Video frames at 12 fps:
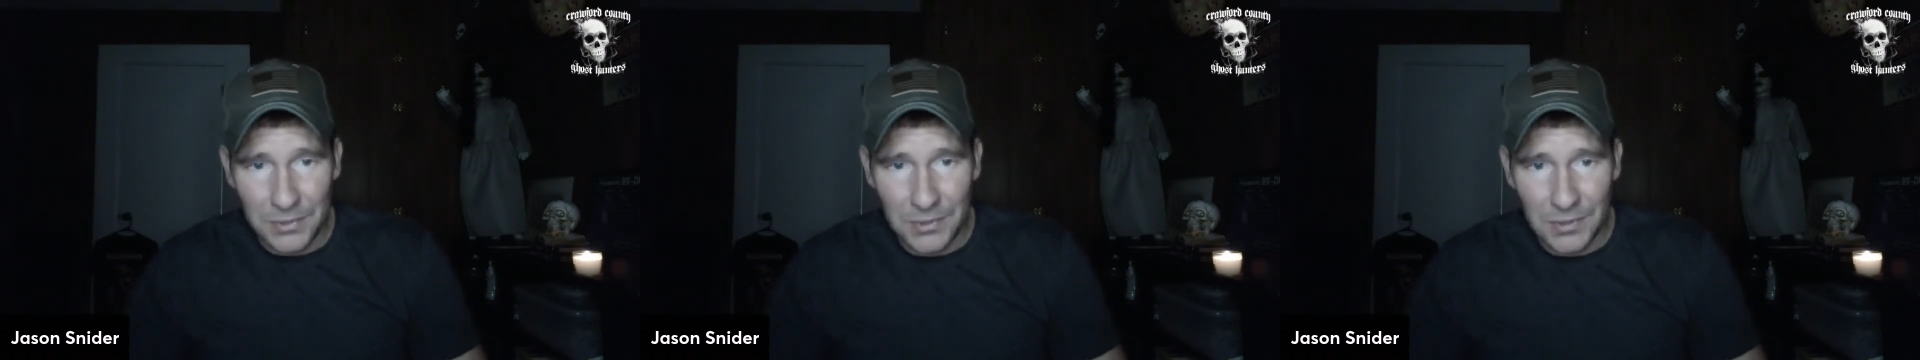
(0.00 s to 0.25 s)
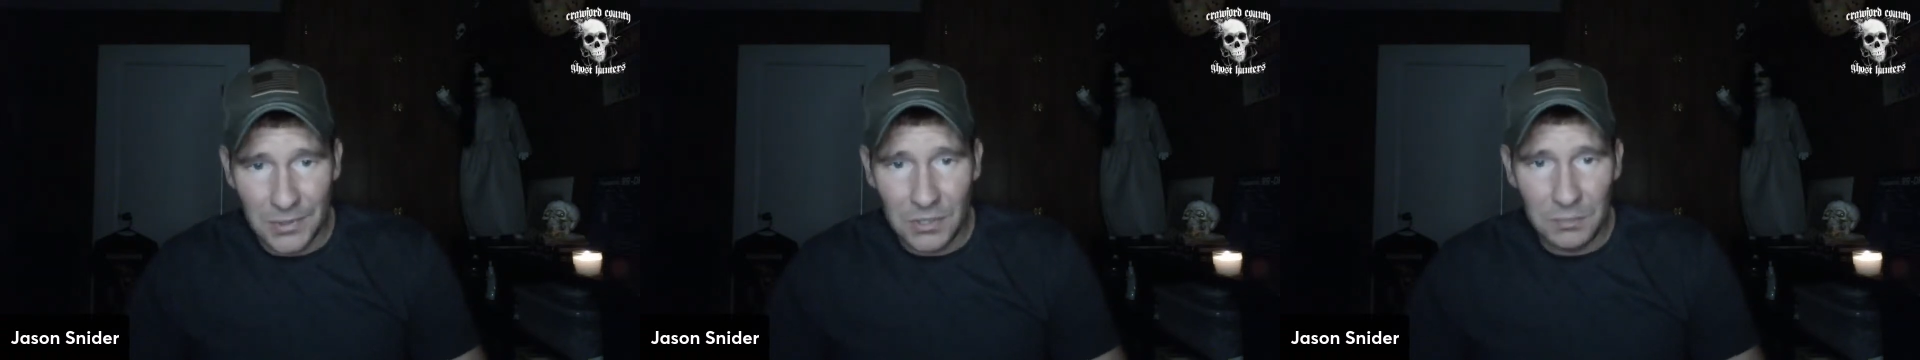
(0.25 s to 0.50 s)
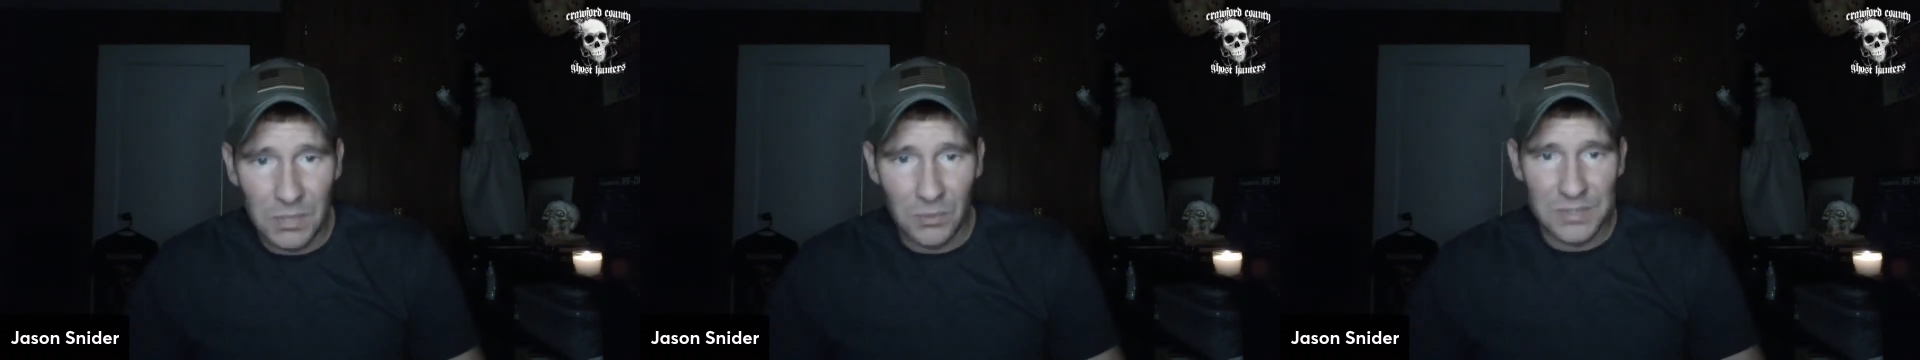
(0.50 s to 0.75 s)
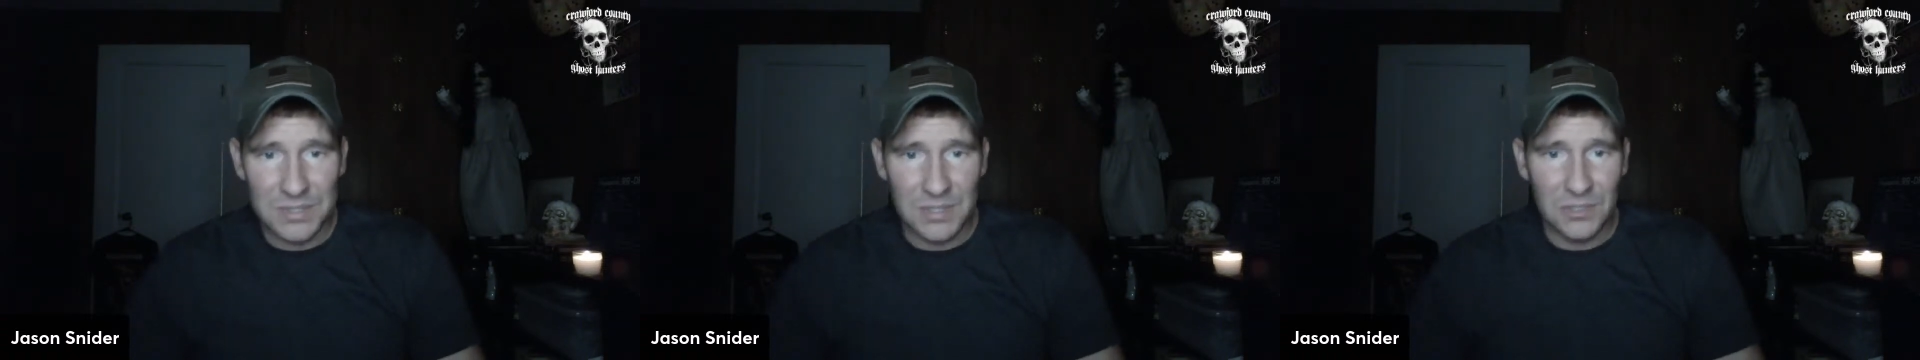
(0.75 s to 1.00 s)
It could be a
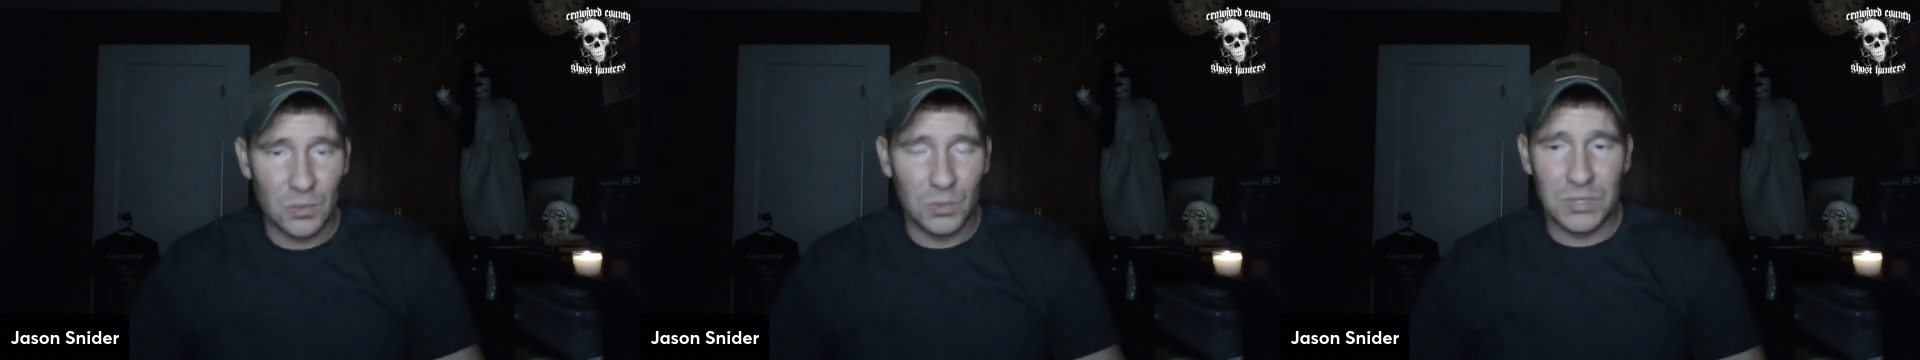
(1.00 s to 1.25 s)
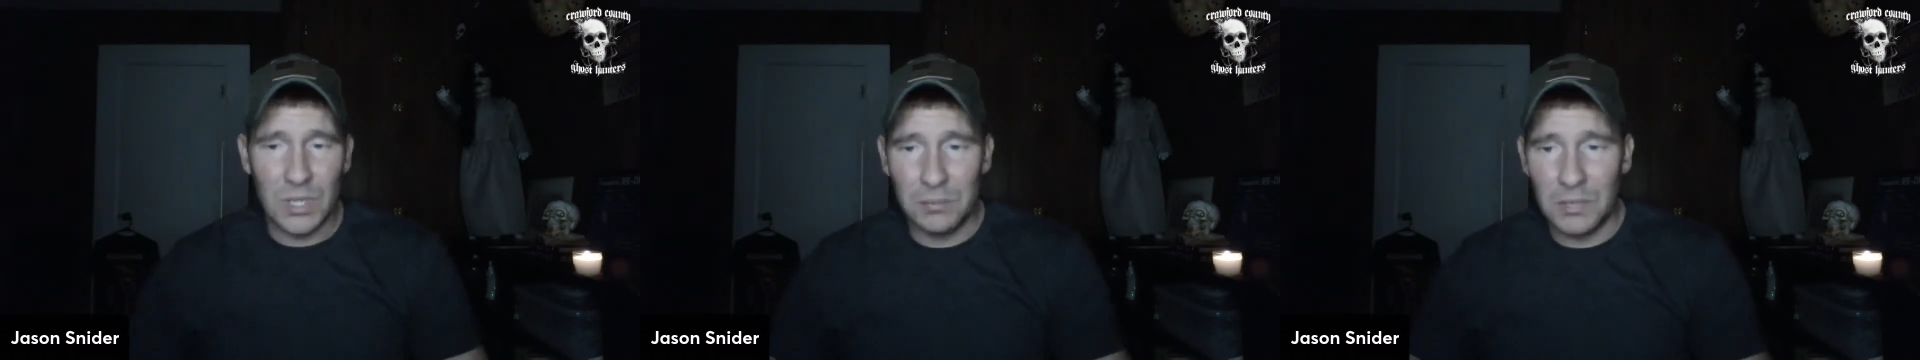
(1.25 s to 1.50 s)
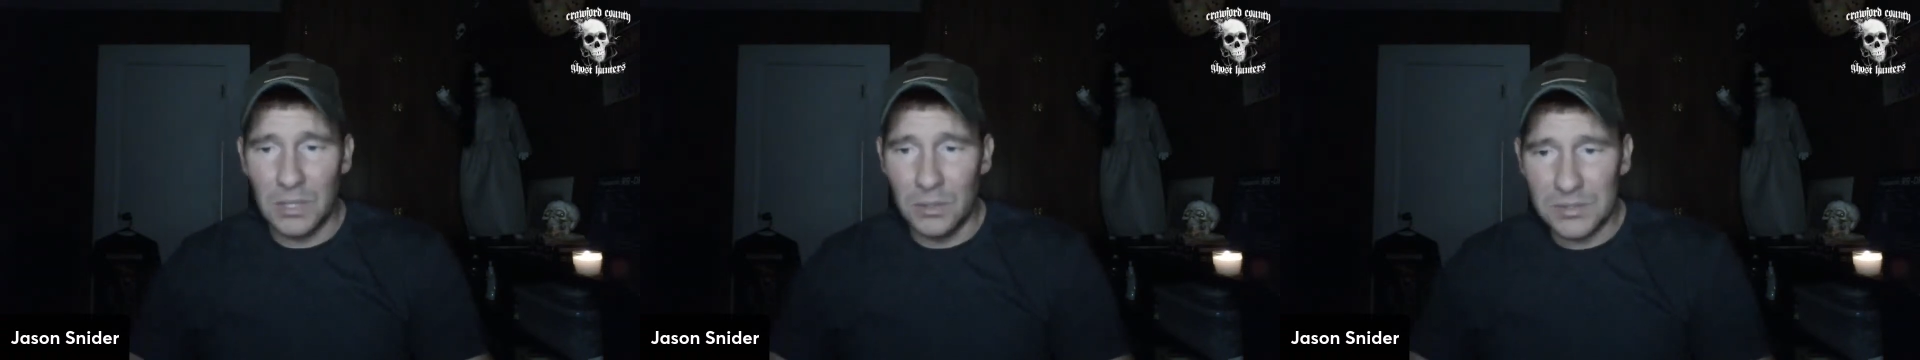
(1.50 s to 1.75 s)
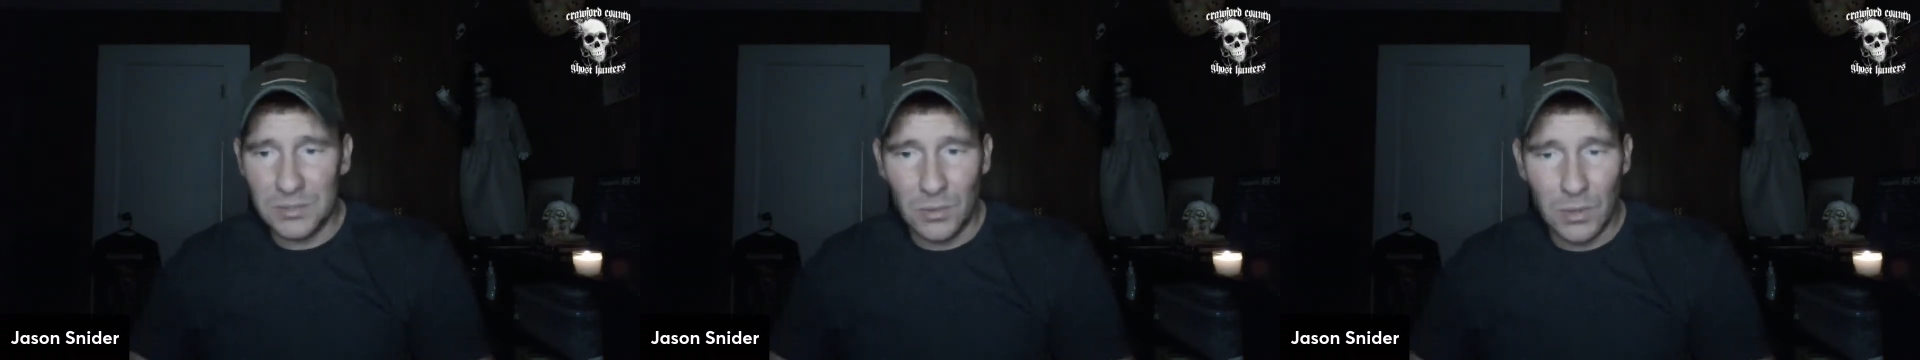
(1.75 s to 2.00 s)
residual type
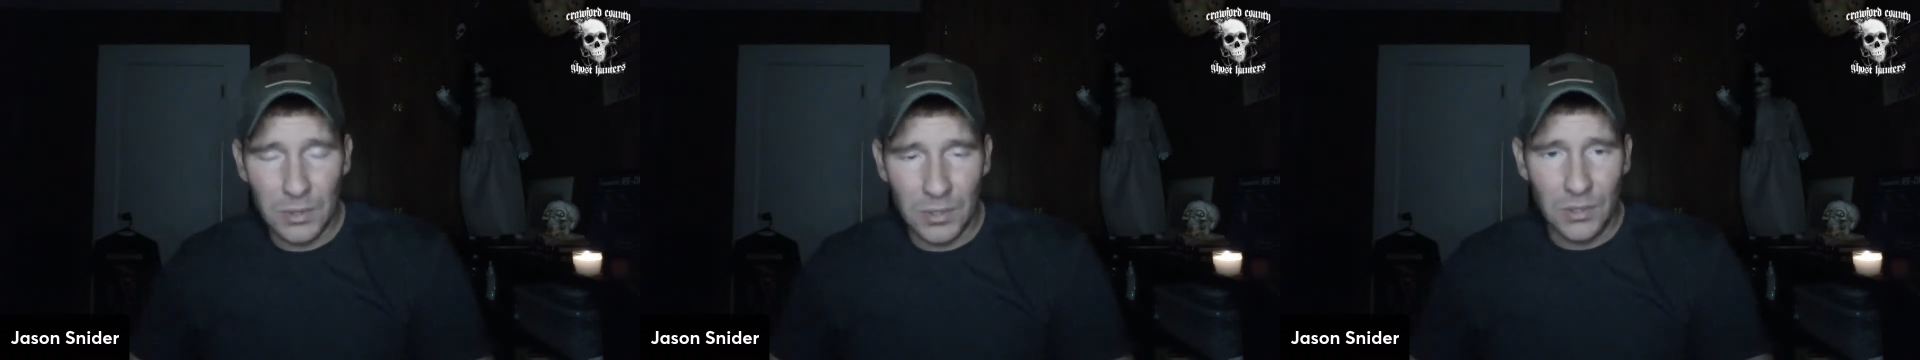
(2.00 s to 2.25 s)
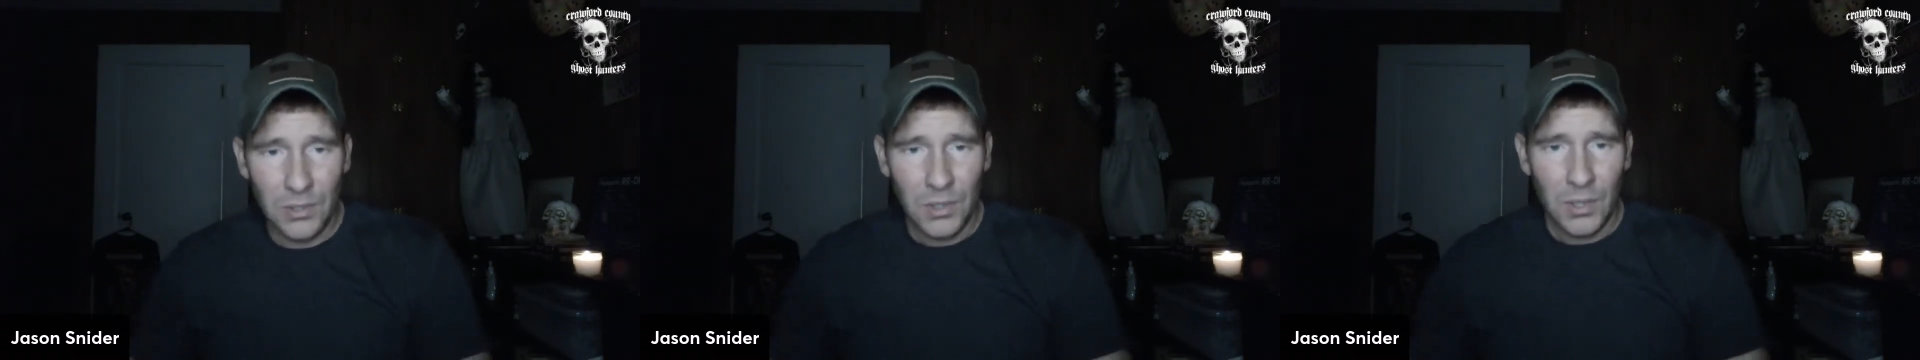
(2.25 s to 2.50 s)
ghost or haunting.